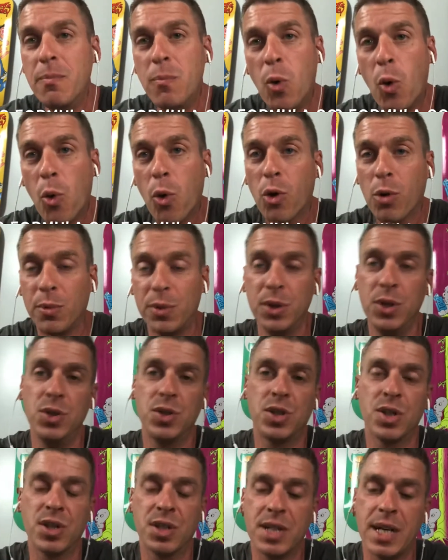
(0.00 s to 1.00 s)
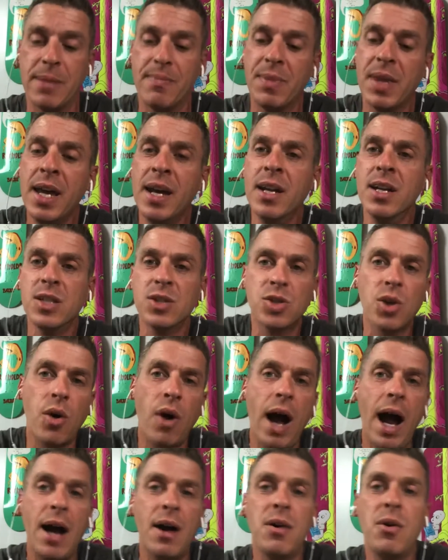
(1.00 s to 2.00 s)
Horrible use of your time. So
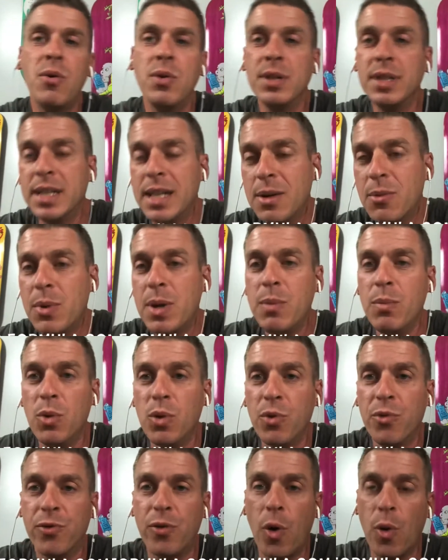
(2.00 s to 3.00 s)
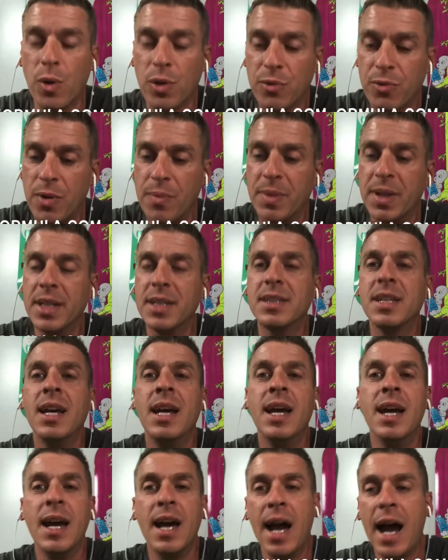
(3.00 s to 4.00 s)
how did we move forward from this?
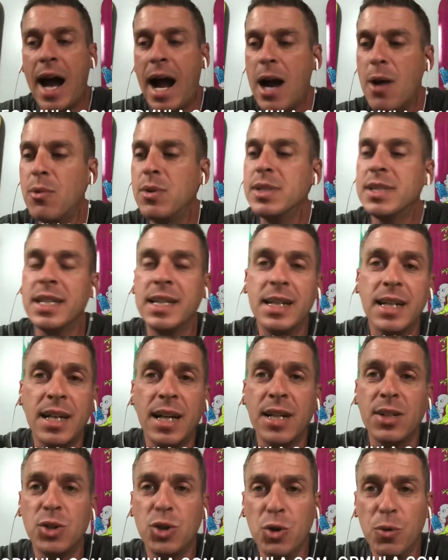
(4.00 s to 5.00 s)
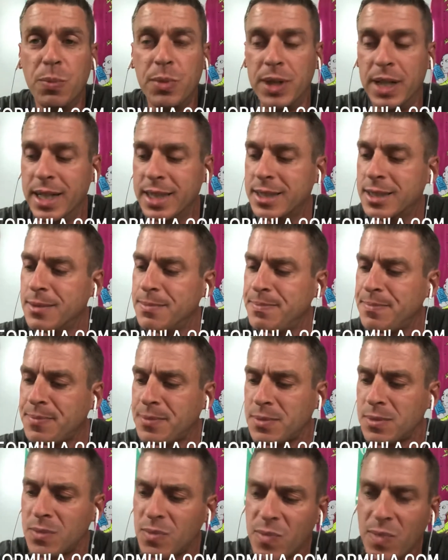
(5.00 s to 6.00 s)
I was in a duplex.
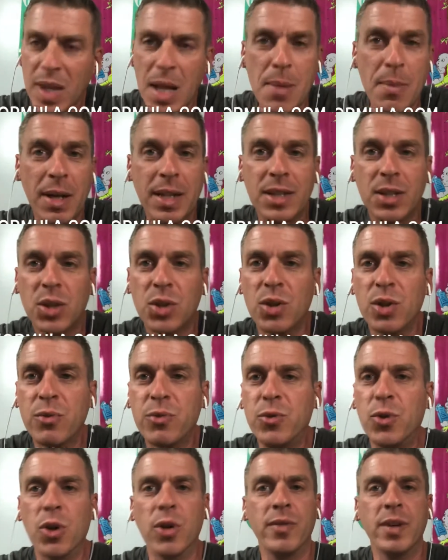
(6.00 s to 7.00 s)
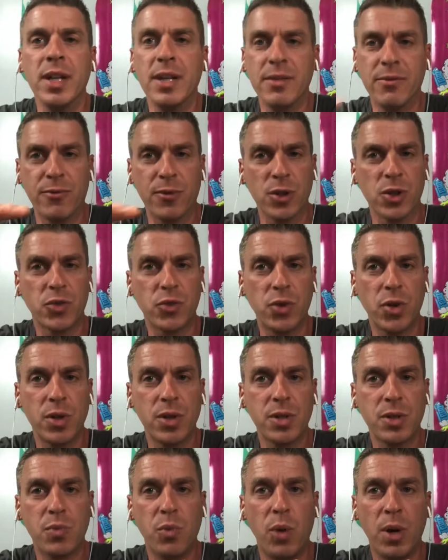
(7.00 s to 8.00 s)
I'm on the third floor of it. First floor
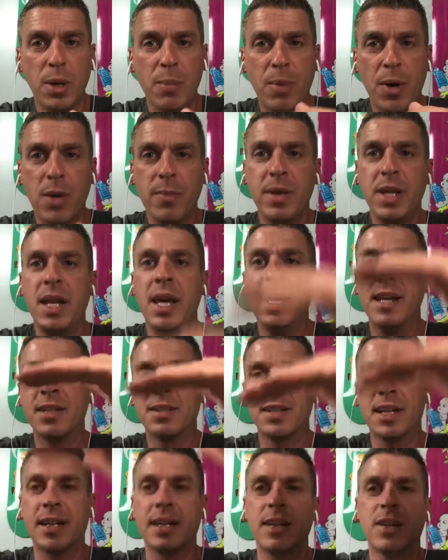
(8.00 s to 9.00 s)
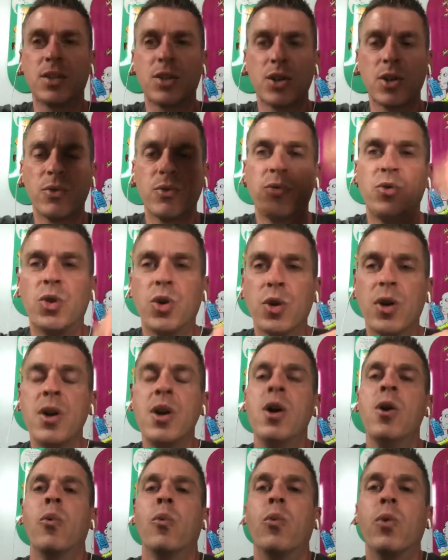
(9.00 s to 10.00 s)
is one apartment. Second and third floor
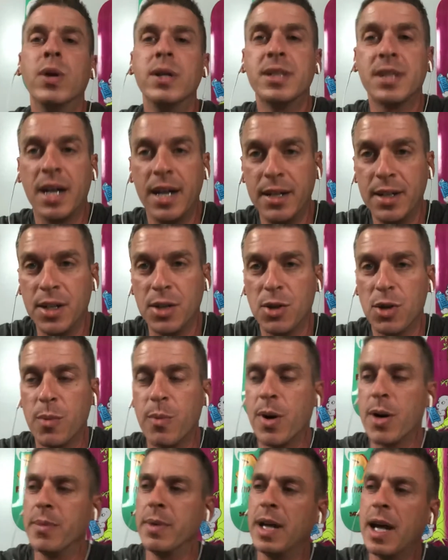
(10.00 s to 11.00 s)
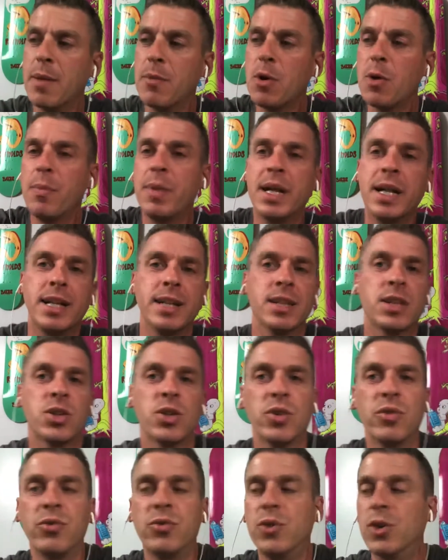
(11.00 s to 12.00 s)
was another apartment. I'm gonna be on the
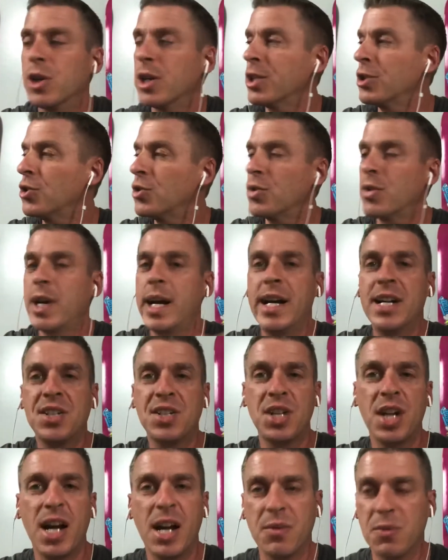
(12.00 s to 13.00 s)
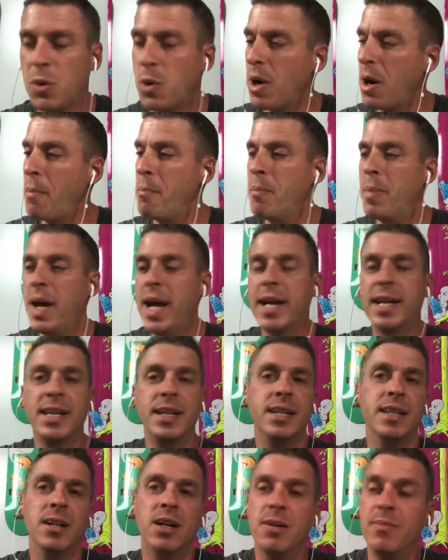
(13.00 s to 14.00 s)
third floor. Trash everywhere. I'm bagging
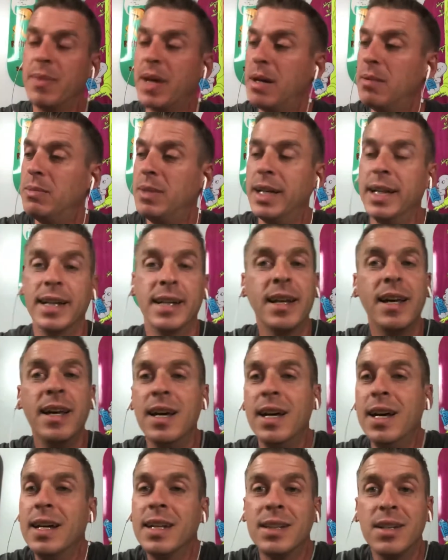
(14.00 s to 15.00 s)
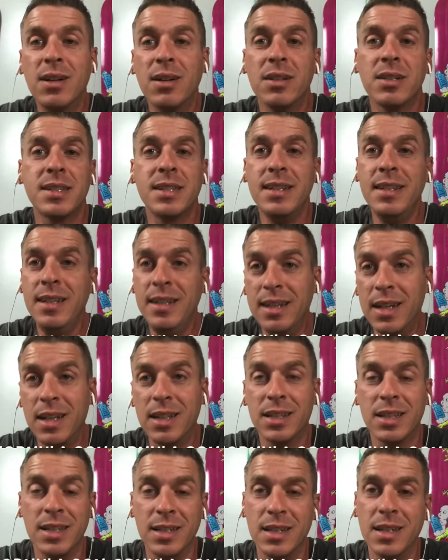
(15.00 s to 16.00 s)
it up. I'm like, there is
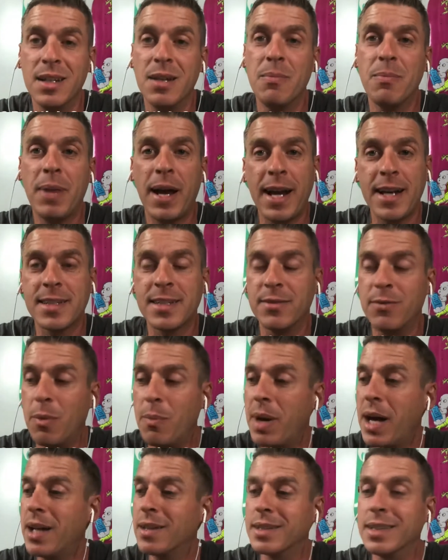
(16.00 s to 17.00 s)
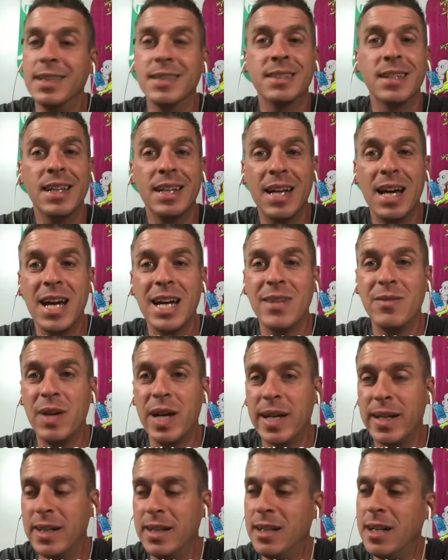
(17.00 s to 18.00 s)
nothing passive about this and I have
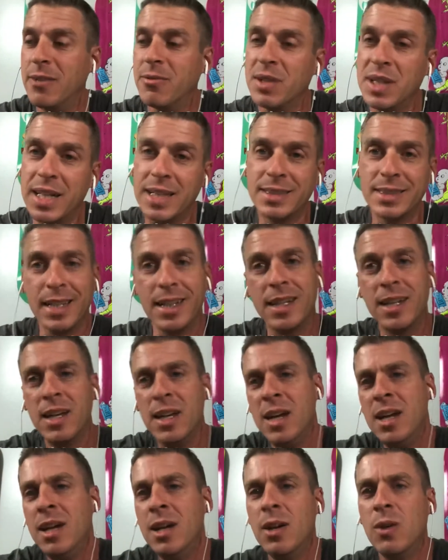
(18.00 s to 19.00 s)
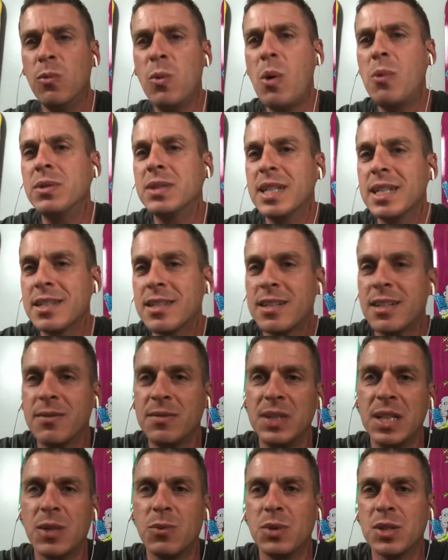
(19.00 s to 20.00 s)
had enough. And I was like, what was that stuff
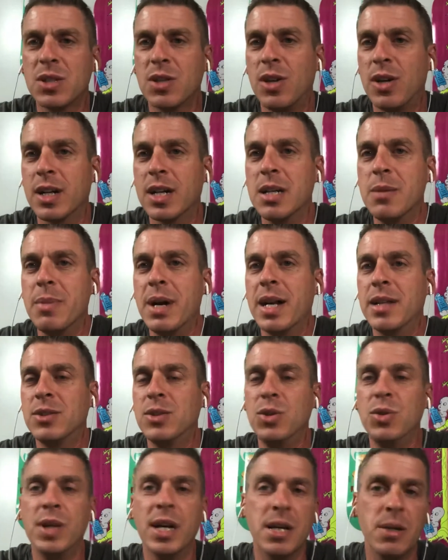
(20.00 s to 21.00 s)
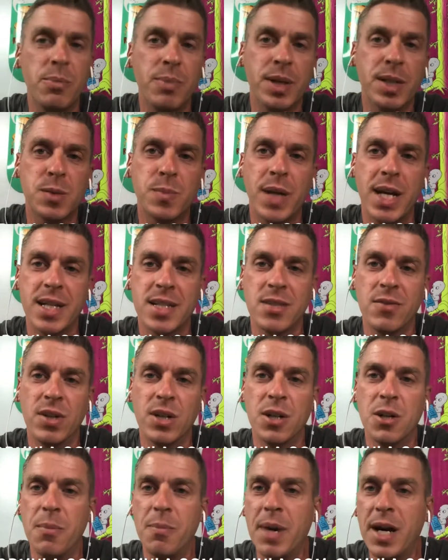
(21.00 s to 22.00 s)
Nick was talking about? Dude had the best passive
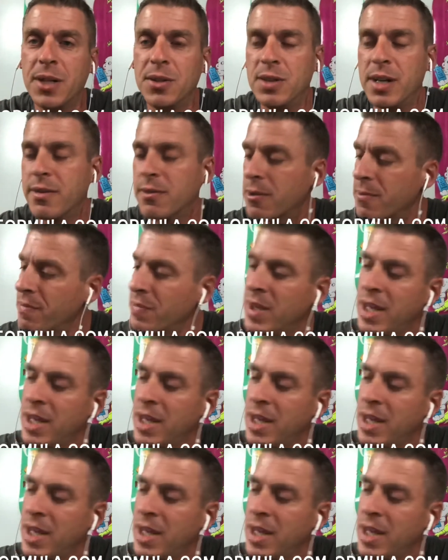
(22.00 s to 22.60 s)
income model ever.